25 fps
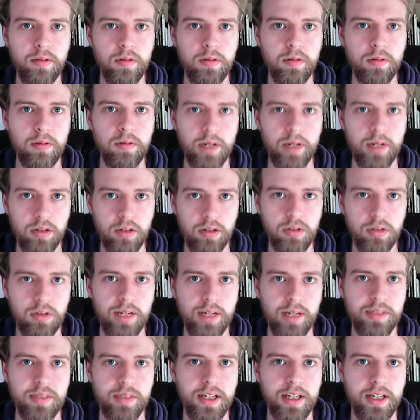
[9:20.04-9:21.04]
When it all came
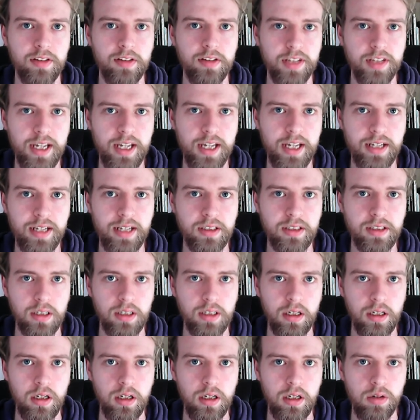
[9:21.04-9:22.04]
together at the end,
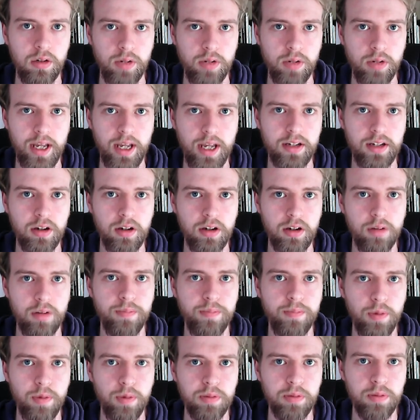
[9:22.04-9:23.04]
we had a go at
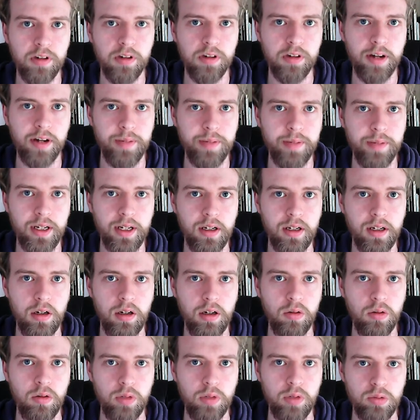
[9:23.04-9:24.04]
mob programming,
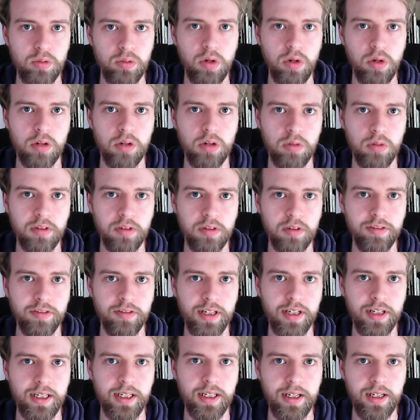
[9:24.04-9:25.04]
which worked
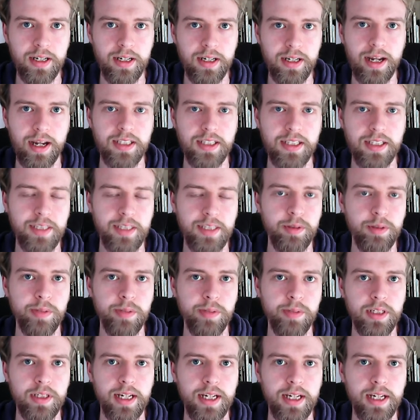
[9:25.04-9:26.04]
wonderfully. Our team
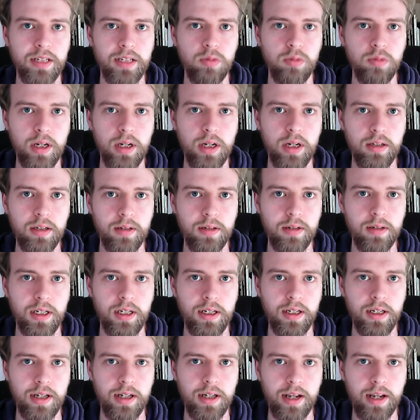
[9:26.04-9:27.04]
communicated well,
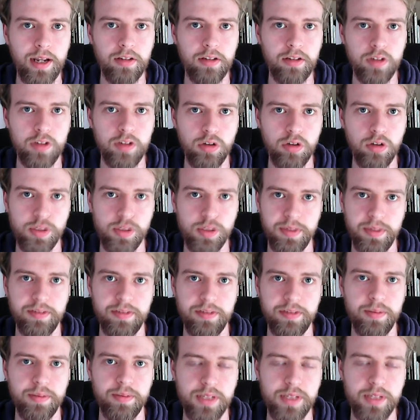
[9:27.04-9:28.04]
and the results speak for
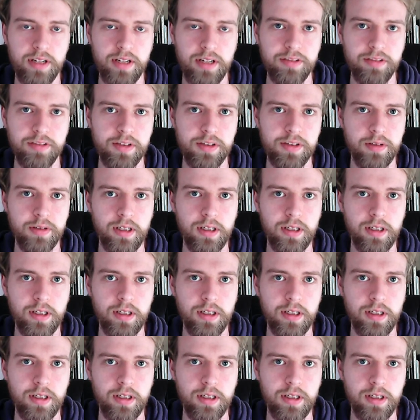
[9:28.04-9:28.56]
themselves.